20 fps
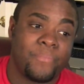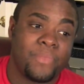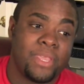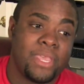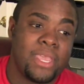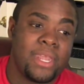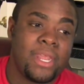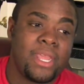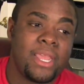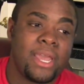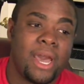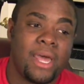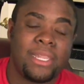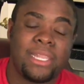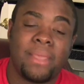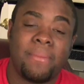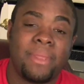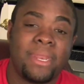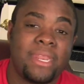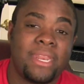getting
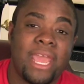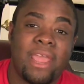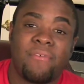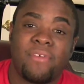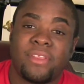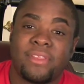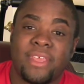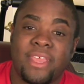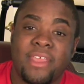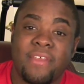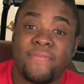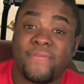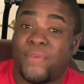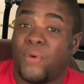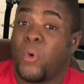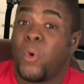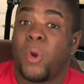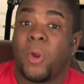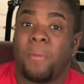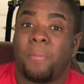unlimited everything
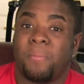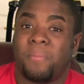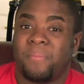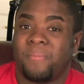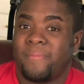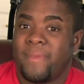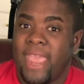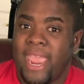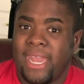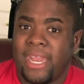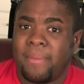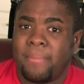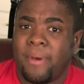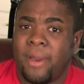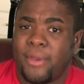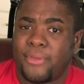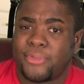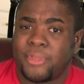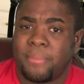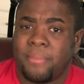for 80
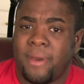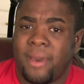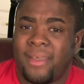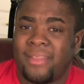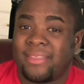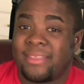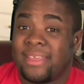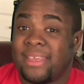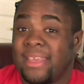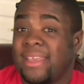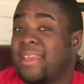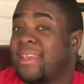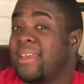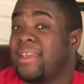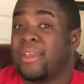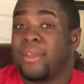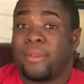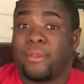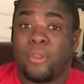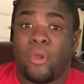bucks a month,
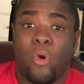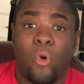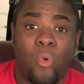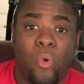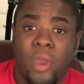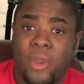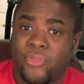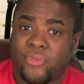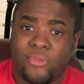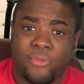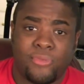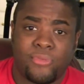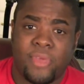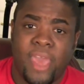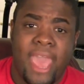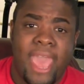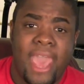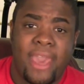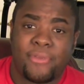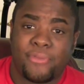no questions
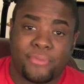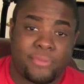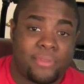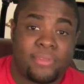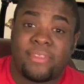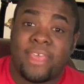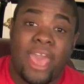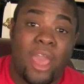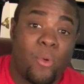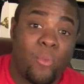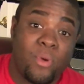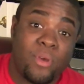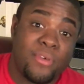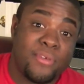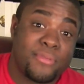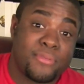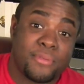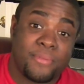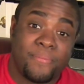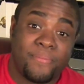asked, that
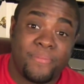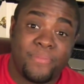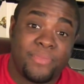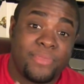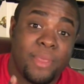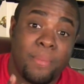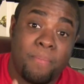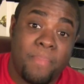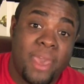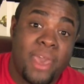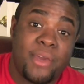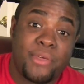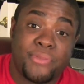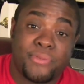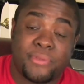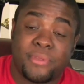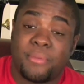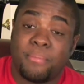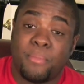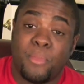was the
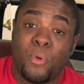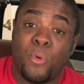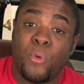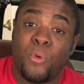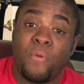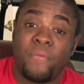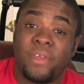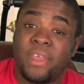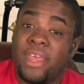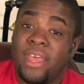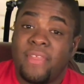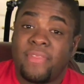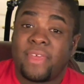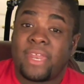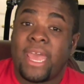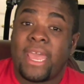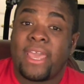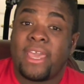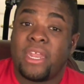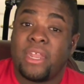best move
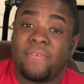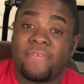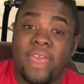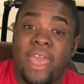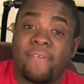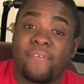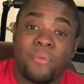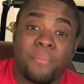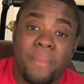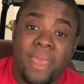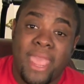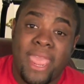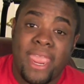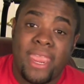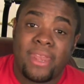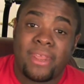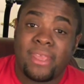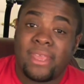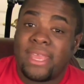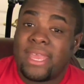that I could have ever
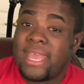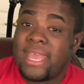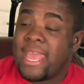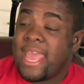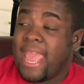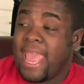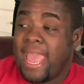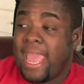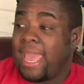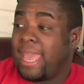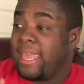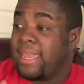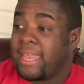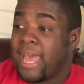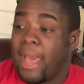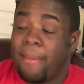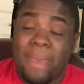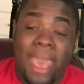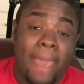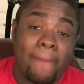made, and
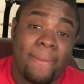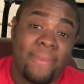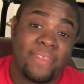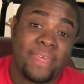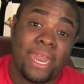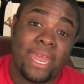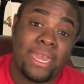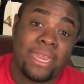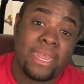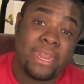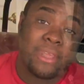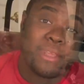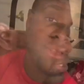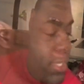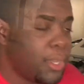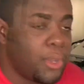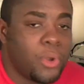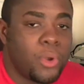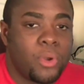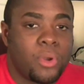I'm happy that I did it.
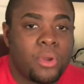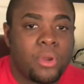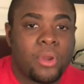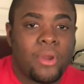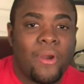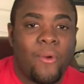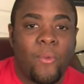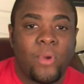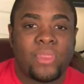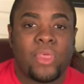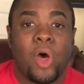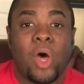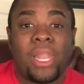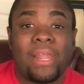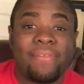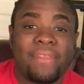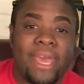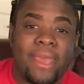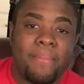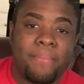So with
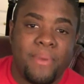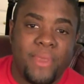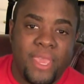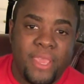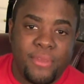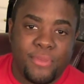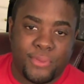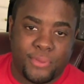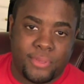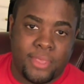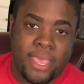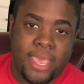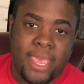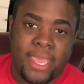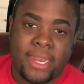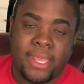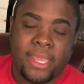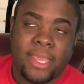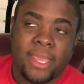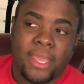all of that being
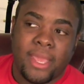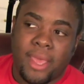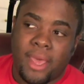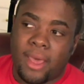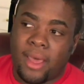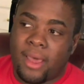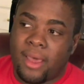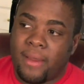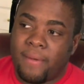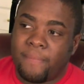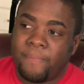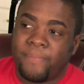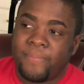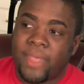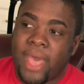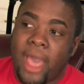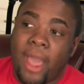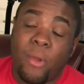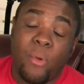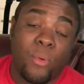said,
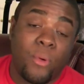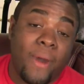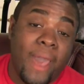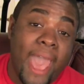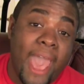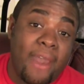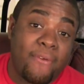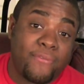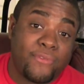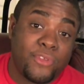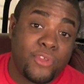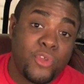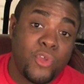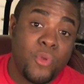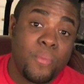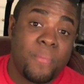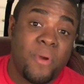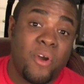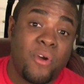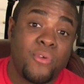I will have
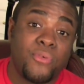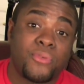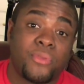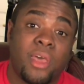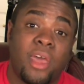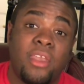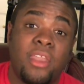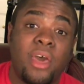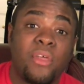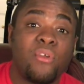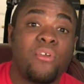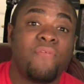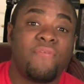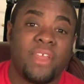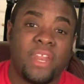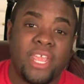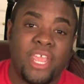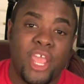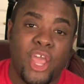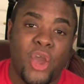to post another
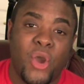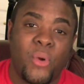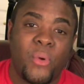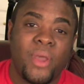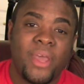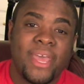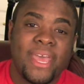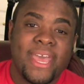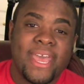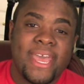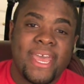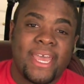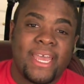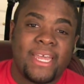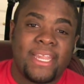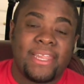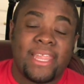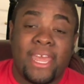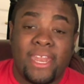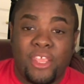video
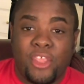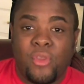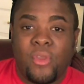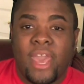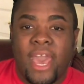letting you